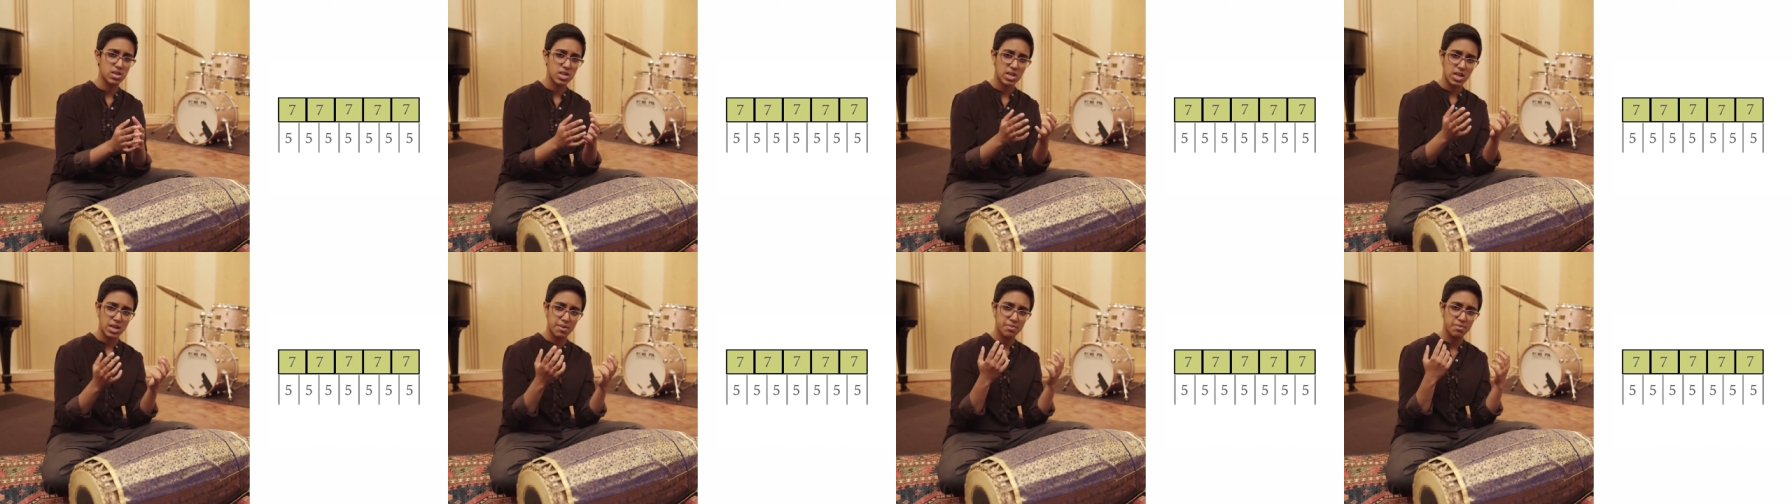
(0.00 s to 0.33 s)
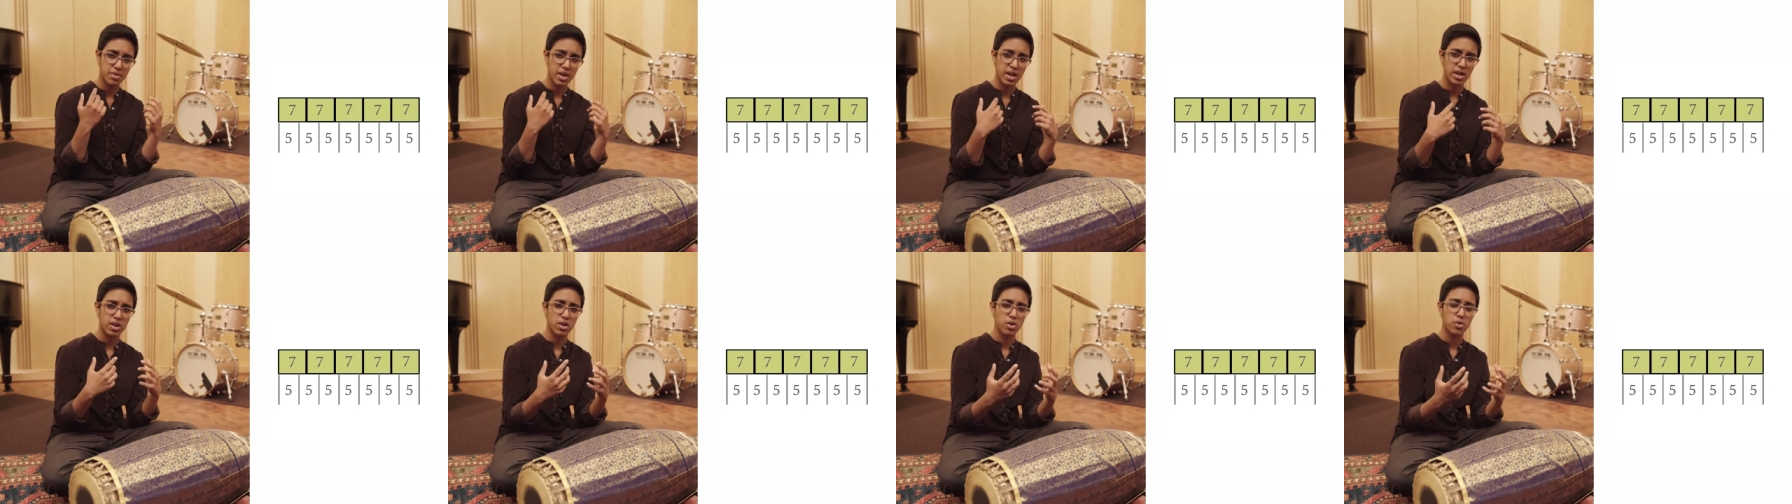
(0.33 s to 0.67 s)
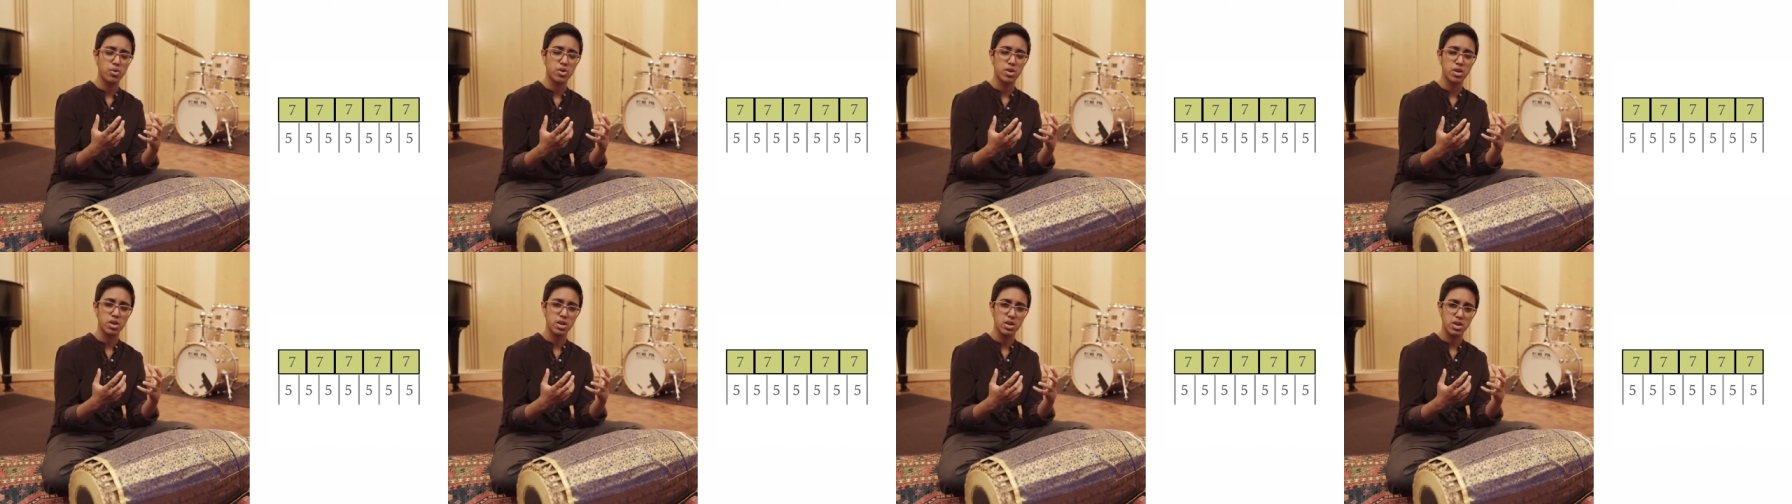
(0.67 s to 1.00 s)
keep that
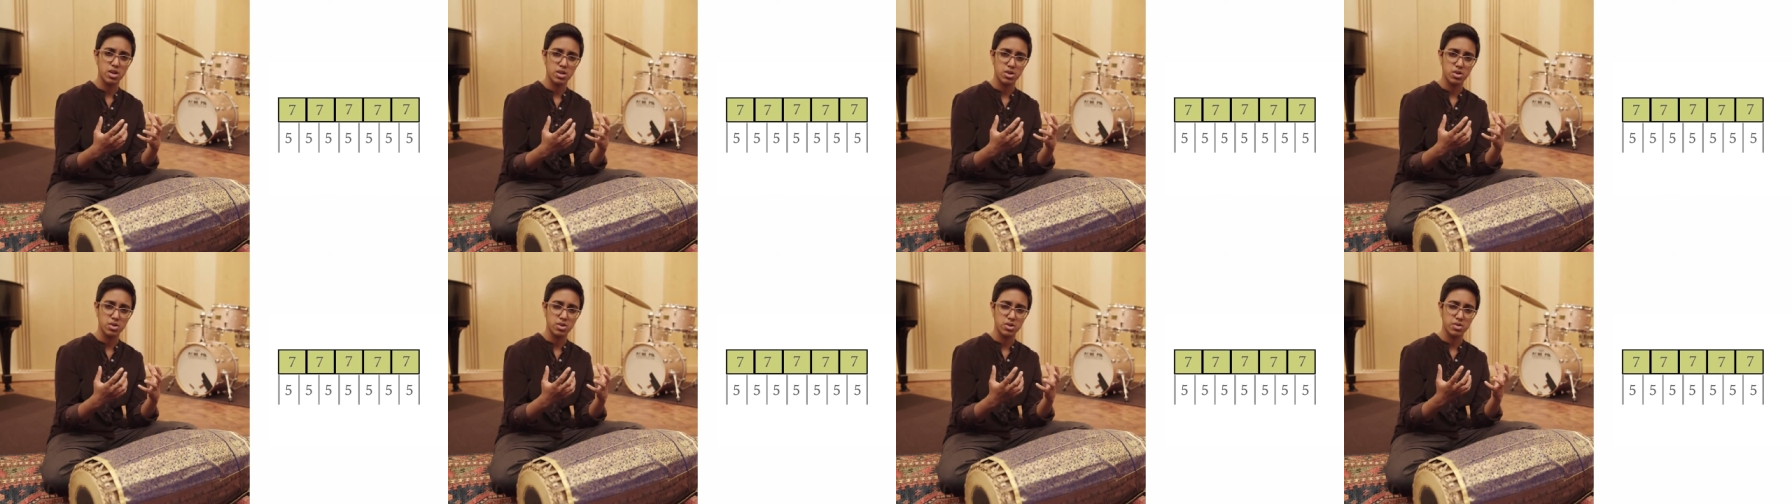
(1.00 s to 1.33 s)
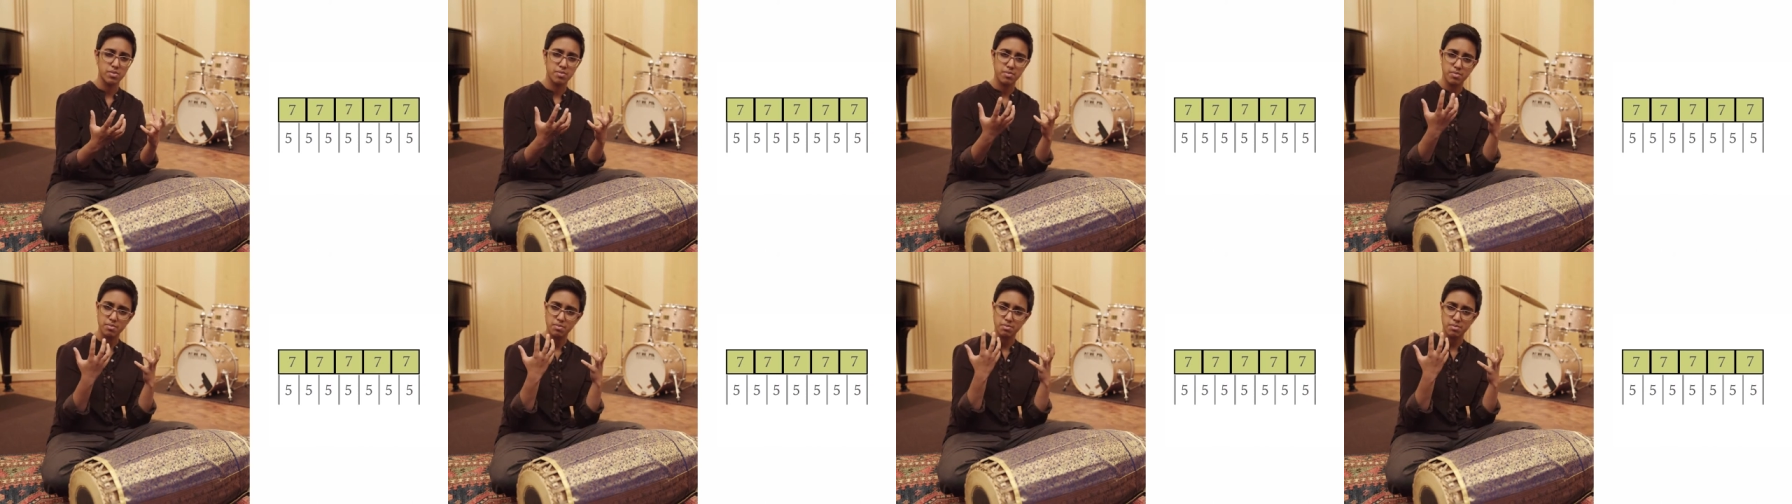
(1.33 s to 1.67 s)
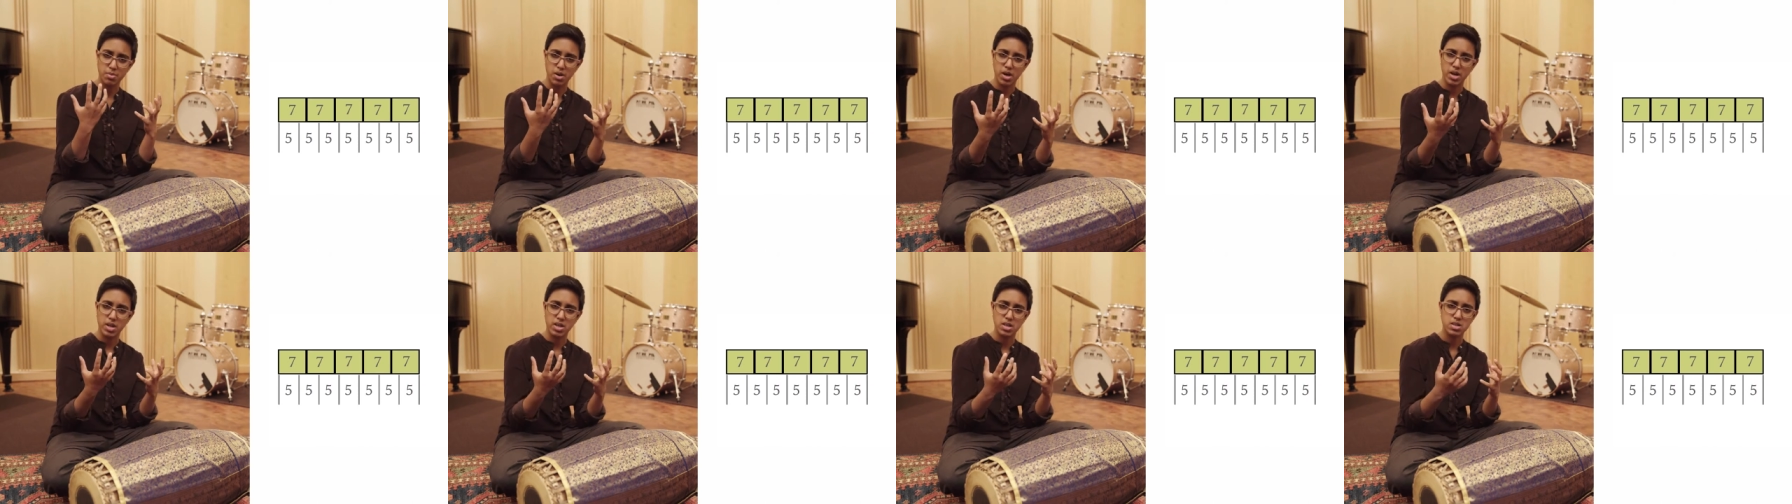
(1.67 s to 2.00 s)
going in your
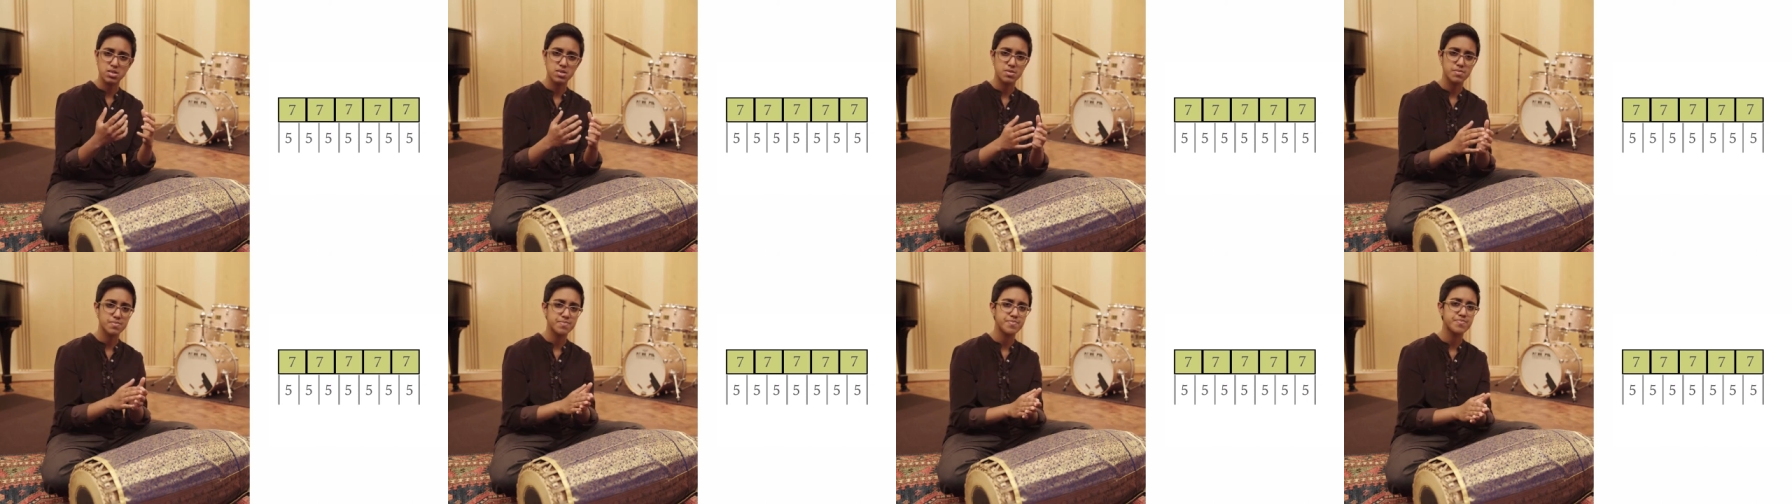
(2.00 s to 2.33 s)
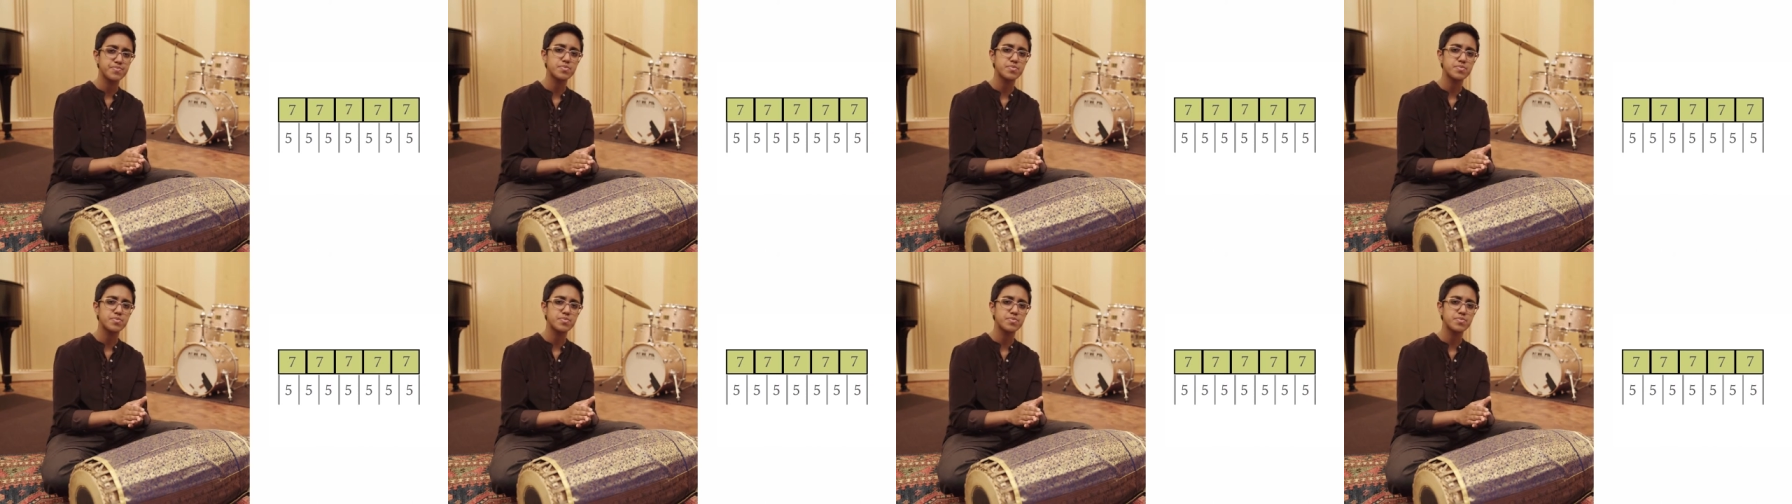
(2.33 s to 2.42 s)
bodies.